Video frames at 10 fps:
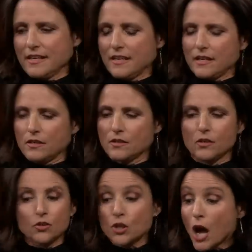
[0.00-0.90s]
5,
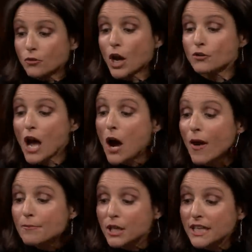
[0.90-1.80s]
6, yeah, no, right, yeah, no, yeah,
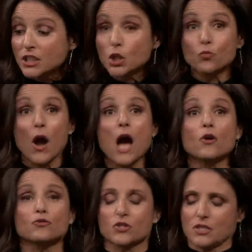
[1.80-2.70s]
yeah. No, you're
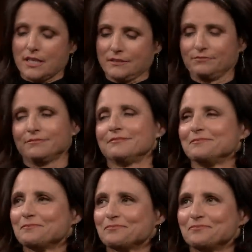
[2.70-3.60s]
counting, yeah, the 4, 5, 6